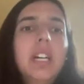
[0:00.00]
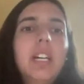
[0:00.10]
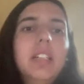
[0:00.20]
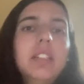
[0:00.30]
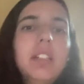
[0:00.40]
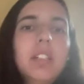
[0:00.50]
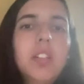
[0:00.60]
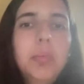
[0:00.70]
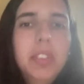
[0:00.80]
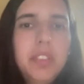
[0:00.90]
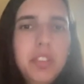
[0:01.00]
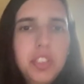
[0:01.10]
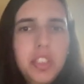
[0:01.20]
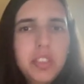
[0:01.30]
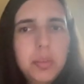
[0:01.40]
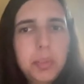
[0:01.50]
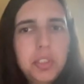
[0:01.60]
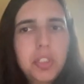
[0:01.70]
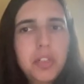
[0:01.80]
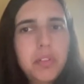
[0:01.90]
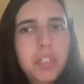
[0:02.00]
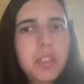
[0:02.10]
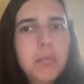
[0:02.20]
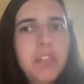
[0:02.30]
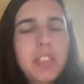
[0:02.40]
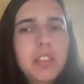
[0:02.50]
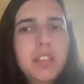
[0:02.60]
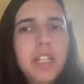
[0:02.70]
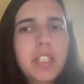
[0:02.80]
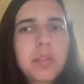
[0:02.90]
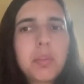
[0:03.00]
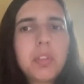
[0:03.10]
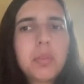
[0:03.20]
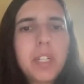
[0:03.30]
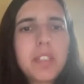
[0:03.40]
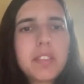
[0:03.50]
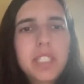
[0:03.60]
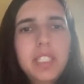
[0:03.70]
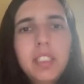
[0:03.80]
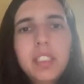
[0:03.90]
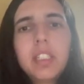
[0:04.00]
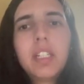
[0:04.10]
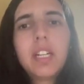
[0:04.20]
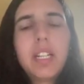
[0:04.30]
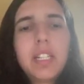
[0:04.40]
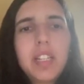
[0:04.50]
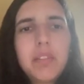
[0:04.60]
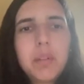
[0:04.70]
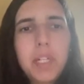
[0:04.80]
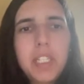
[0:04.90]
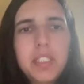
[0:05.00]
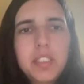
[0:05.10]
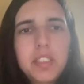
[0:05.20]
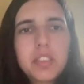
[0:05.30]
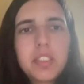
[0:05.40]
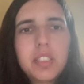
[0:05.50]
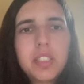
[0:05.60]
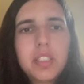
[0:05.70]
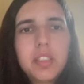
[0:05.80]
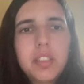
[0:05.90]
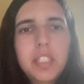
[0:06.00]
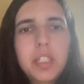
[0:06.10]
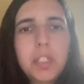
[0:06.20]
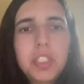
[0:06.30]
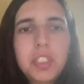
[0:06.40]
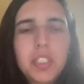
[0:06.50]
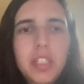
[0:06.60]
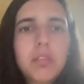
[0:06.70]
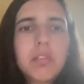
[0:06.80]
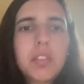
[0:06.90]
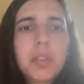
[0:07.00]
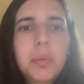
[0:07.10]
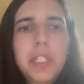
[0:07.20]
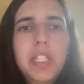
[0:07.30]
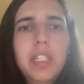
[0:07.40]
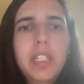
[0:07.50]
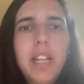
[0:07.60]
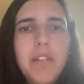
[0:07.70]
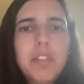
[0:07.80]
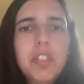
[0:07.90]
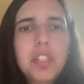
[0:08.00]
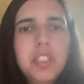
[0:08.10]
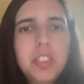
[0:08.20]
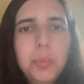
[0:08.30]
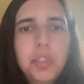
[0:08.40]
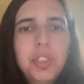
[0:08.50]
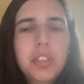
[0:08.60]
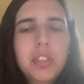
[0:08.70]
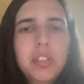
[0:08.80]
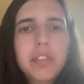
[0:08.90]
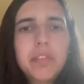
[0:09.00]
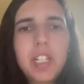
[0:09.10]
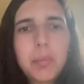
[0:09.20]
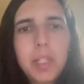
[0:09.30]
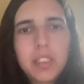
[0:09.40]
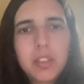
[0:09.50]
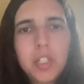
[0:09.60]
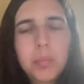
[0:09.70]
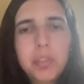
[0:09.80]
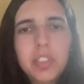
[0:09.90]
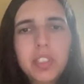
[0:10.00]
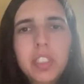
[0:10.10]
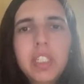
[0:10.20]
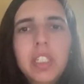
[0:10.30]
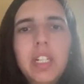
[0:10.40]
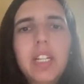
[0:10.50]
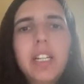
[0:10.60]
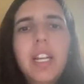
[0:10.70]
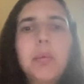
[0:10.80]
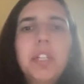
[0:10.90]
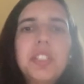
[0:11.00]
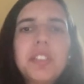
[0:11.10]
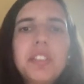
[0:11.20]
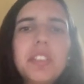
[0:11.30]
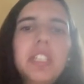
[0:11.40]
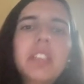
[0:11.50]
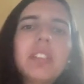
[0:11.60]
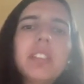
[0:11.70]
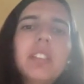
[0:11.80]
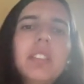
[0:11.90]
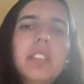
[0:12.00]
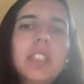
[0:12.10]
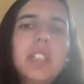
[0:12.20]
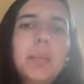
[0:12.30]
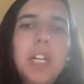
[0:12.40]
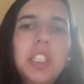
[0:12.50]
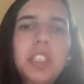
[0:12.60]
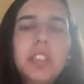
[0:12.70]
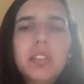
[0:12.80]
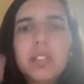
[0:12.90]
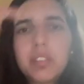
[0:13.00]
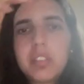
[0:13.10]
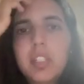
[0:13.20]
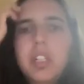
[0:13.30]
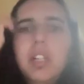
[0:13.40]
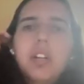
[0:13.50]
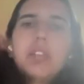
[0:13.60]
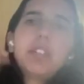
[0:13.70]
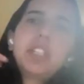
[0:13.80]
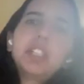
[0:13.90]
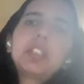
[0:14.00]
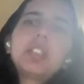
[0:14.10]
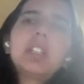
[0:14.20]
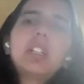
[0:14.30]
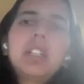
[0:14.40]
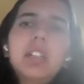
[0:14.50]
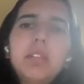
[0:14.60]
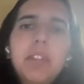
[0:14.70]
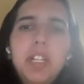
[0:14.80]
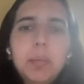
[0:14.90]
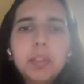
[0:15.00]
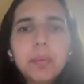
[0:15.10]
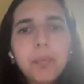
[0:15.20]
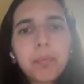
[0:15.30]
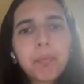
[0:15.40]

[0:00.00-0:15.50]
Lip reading: And a copula is a joint distribution of a random vector x1 to xd, and given by this equation down. So we have the joint distribution defined by the copula, and then we just need the marginals of each variable.